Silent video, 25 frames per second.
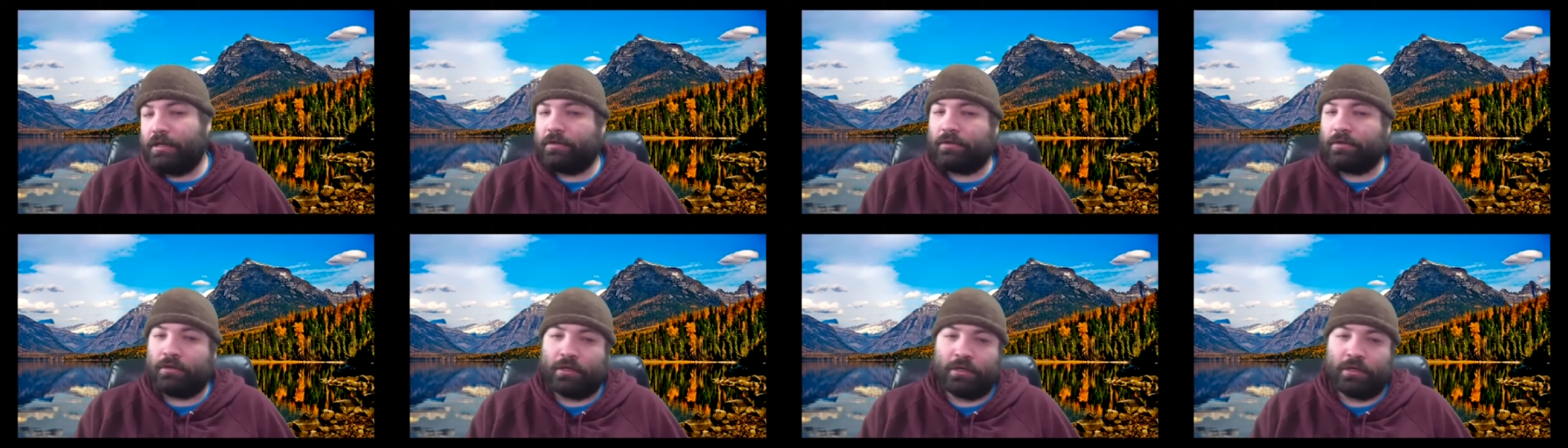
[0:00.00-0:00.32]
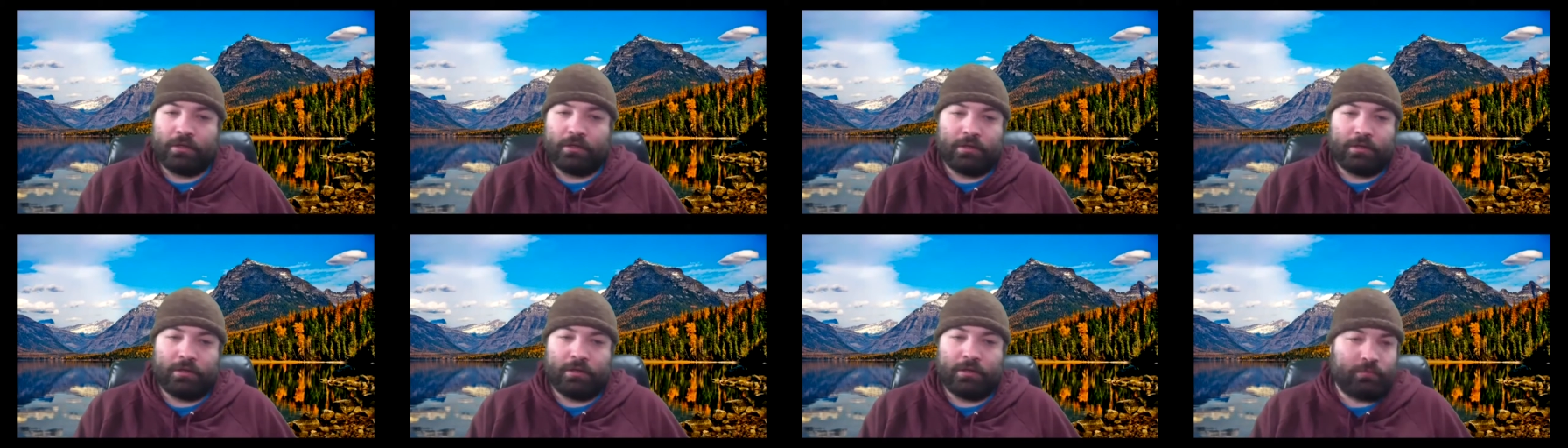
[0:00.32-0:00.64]

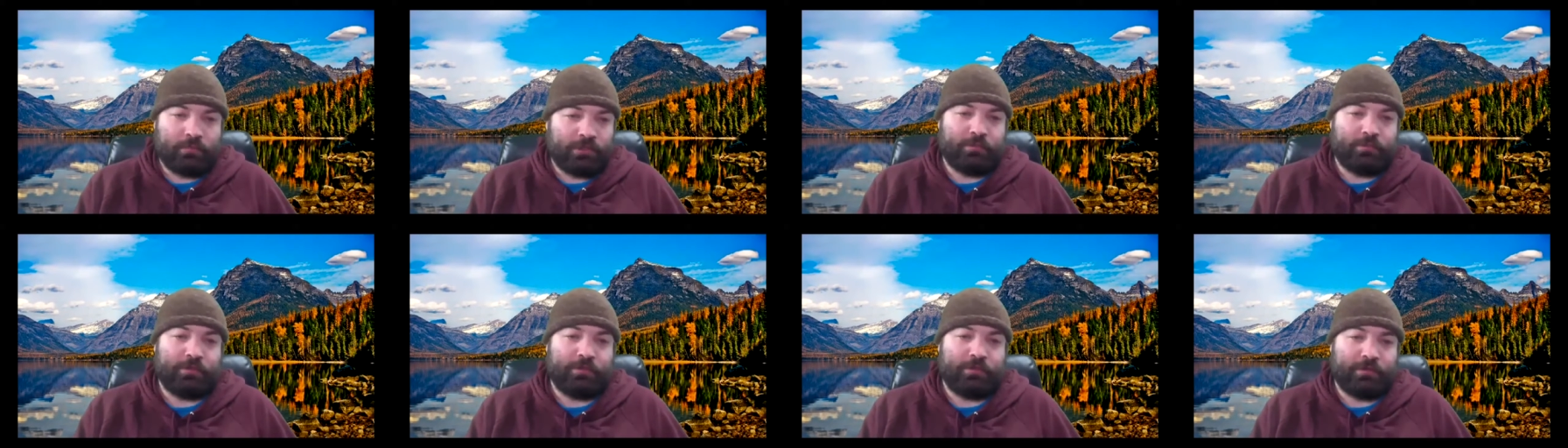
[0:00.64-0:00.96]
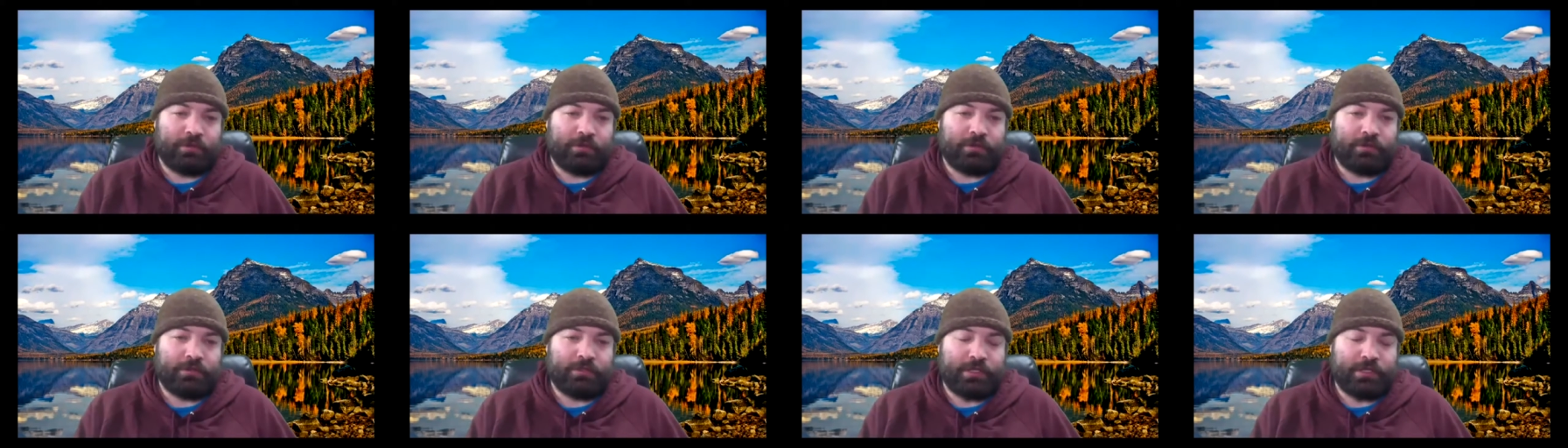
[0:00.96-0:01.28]
or would you
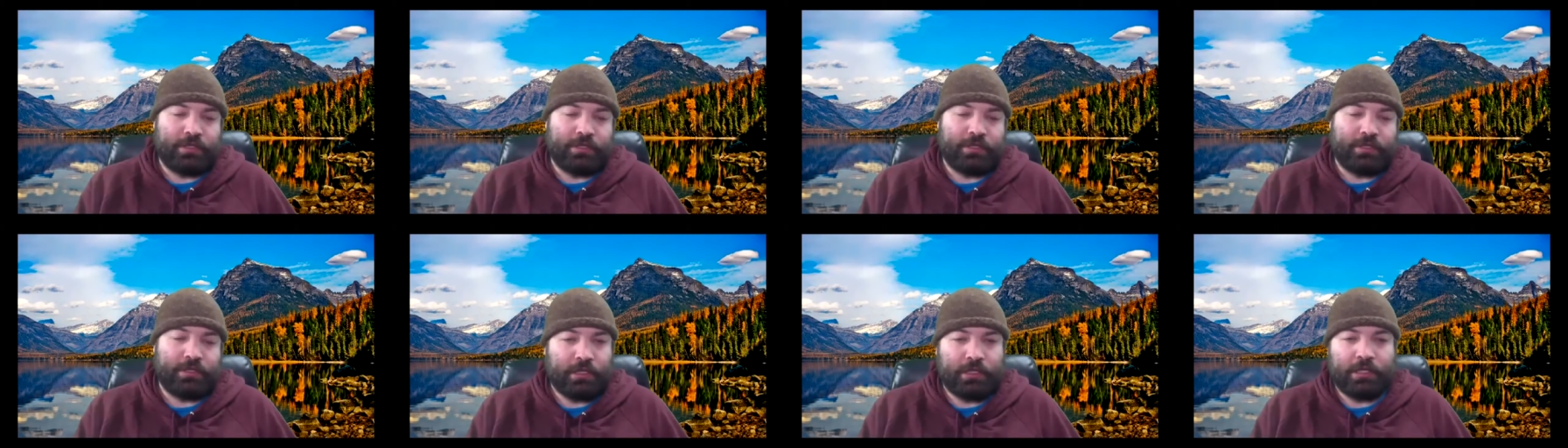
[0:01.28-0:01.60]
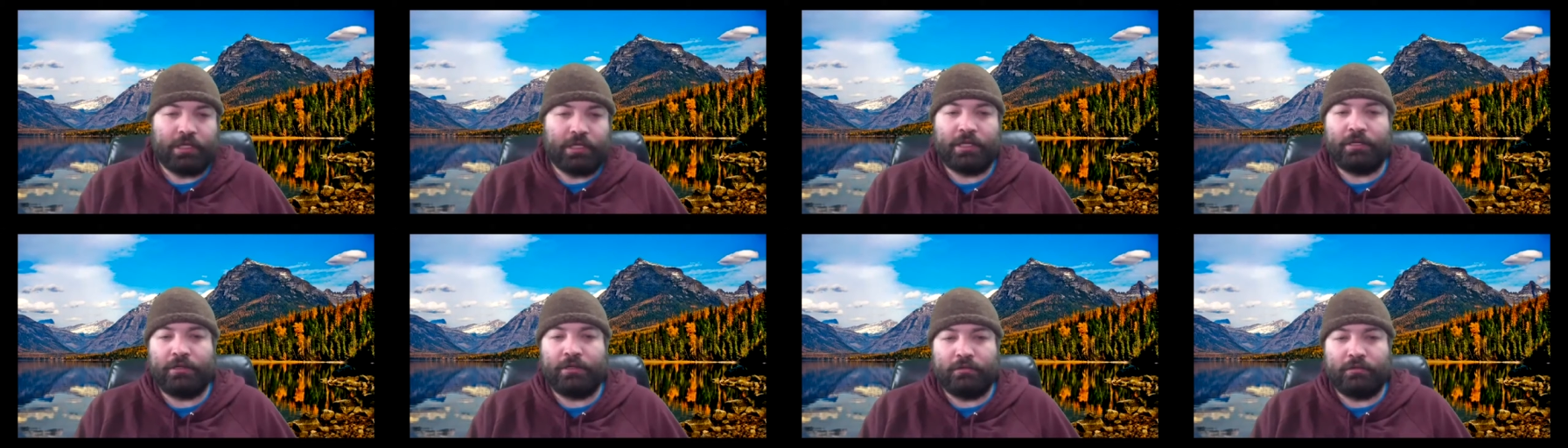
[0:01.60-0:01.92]
prefer to selling
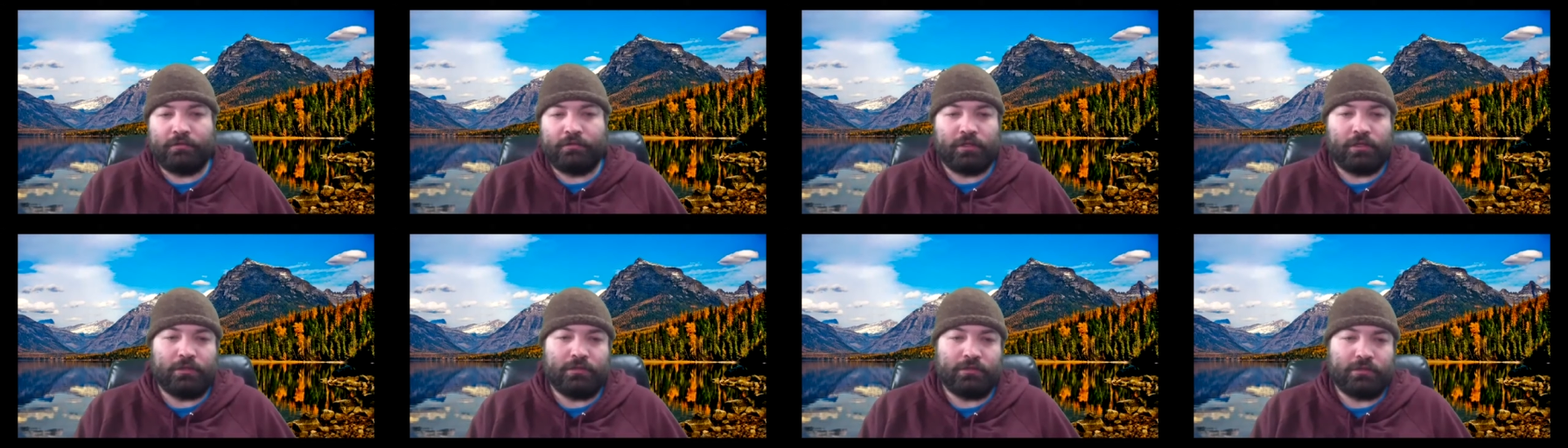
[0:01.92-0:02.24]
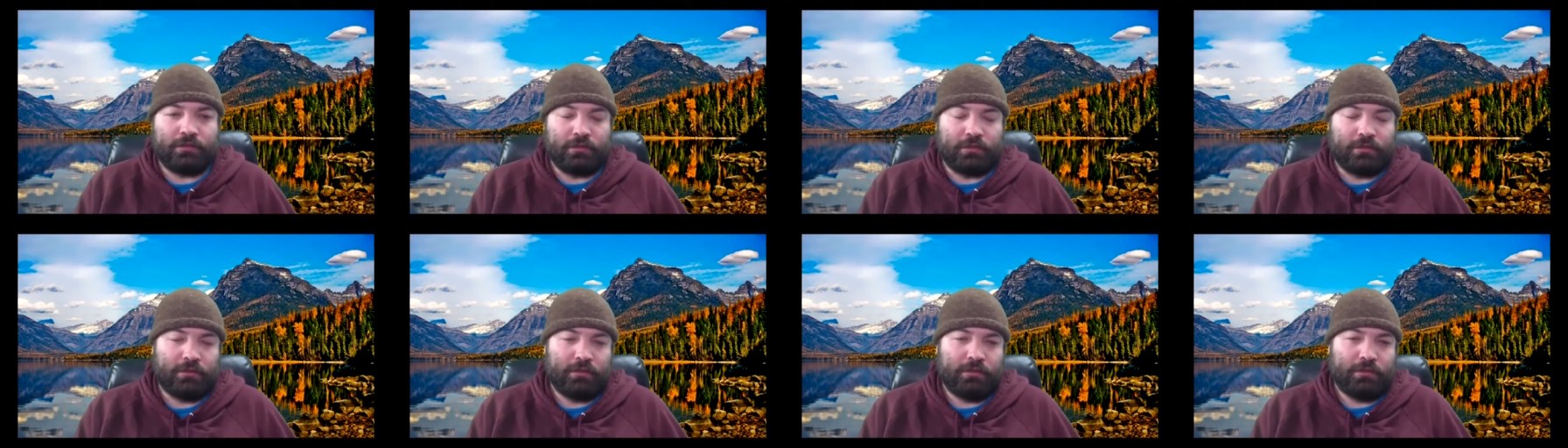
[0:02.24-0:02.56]
online over local?